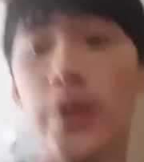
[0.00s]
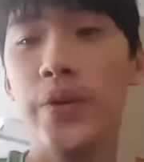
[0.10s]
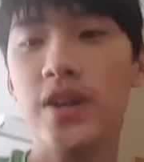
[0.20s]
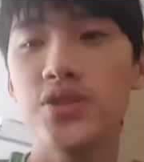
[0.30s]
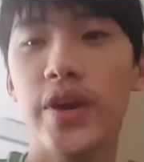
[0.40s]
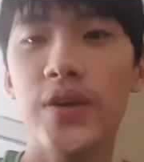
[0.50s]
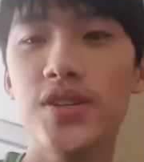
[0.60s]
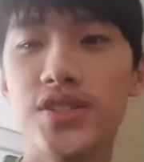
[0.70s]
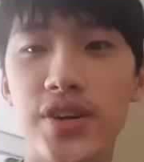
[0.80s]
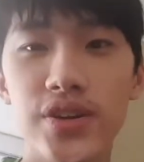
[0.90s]
We went out to
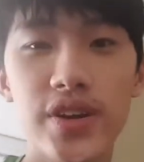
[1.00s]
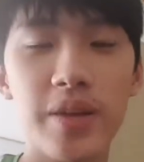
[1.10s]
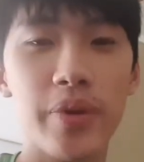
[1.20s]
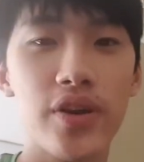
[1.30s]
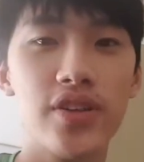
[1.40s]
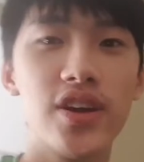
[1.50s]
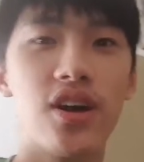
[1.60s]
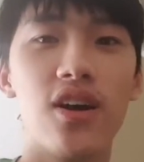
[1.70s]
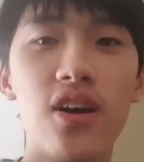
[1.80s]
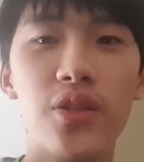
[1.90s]
Harris Teeter, and apparently
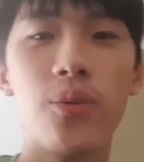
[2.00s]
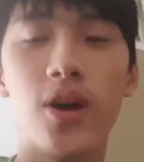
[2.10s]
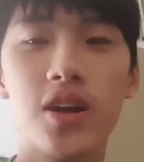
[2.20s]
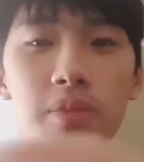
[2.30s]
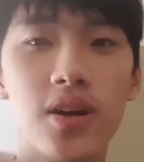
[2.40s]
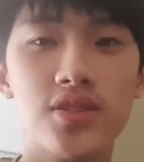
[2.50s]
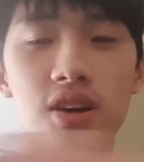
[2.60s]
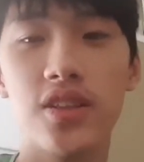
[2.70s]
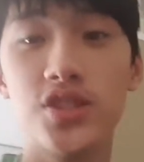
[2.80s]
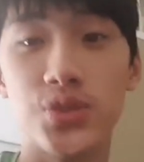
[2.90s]
all the water bottles
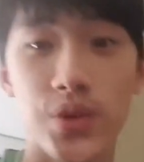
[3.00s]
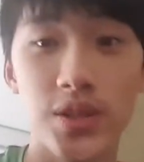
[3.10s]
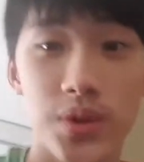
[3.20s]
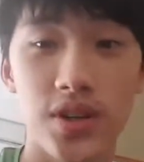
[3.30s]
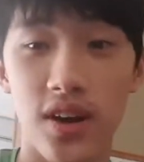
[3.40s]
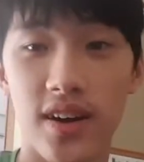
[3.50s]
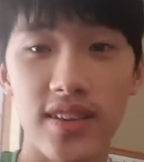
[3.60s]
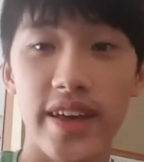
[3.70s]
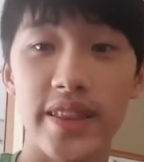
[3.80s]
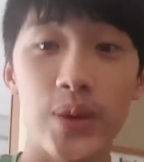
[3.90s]
and all the drinks were
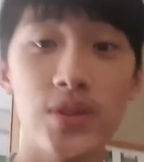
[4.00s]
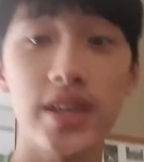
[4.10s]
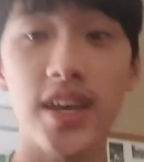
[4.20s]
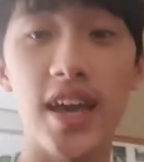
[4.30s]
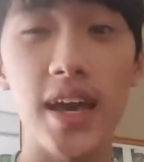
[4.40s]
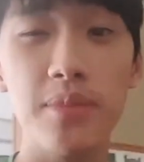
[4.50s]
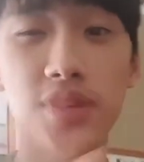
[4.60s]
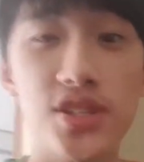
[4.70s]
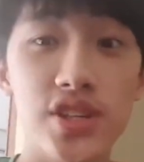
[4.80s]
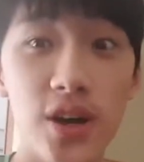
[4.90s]
gone. Like, there was, like,
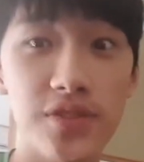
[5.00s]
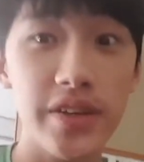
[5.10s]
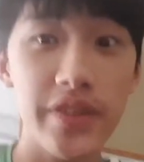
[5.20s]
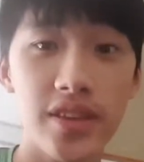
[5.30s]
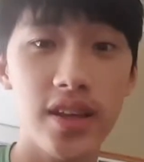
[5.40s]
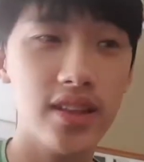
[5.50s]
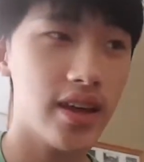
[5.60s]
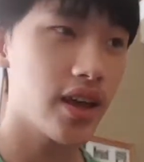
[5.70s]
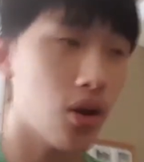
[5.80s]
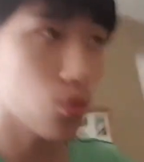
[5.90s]
empty shelves and everything.
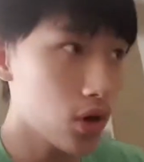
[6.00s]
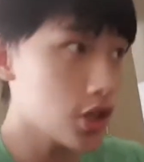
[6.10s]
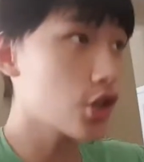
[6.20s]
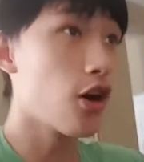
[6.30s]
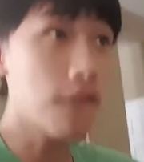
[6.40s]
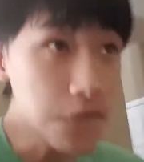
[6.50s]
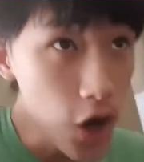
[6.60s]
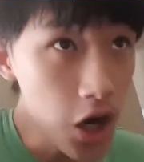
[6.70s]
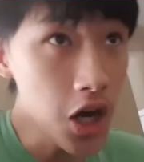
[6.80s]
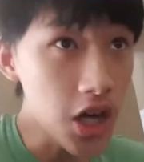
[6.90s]
Like, what the
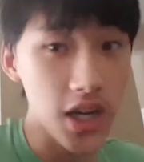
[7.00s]
fuck?